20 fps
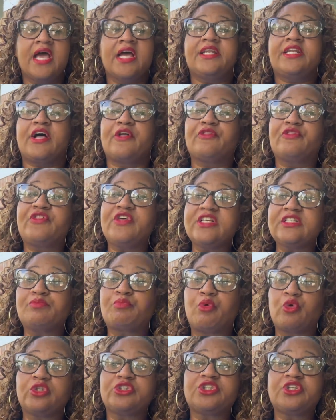Now, this
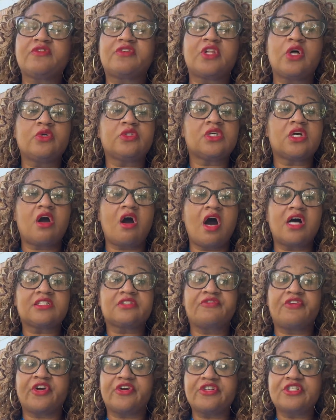portion of closing costs
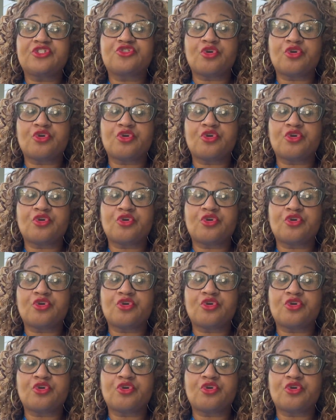varies